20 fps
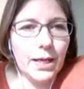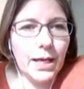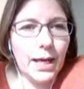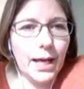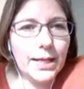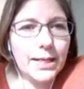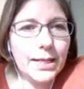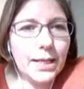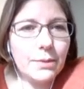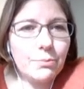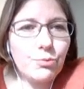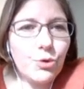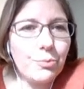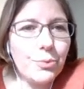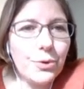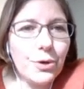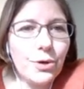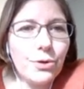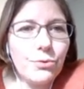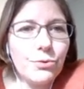I can
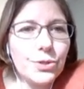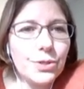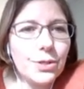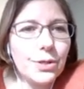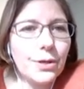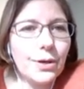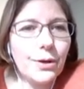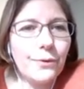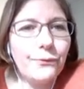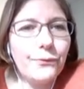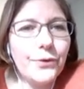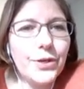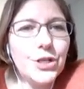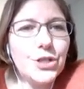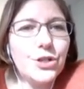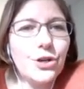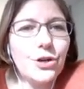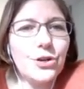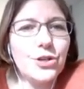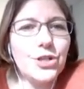propose a
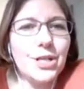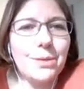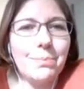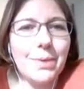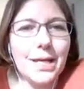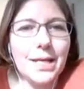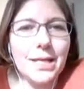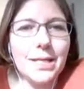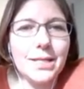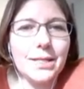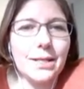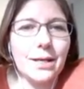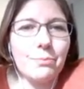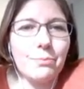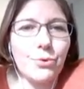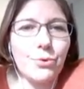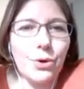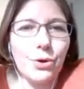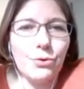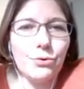physiology-based
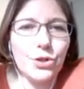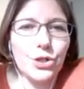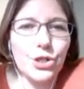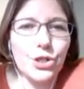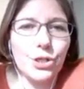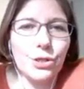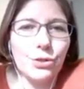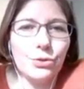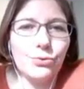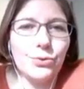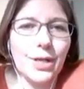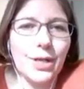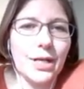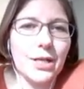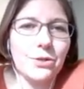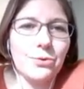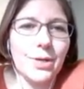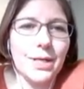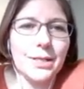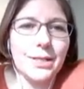approach to
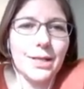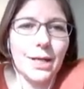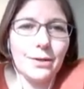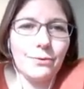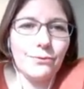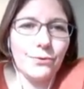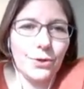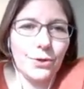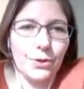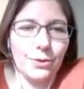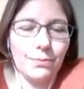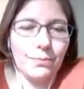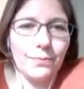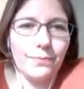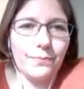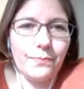titrate tidal volume.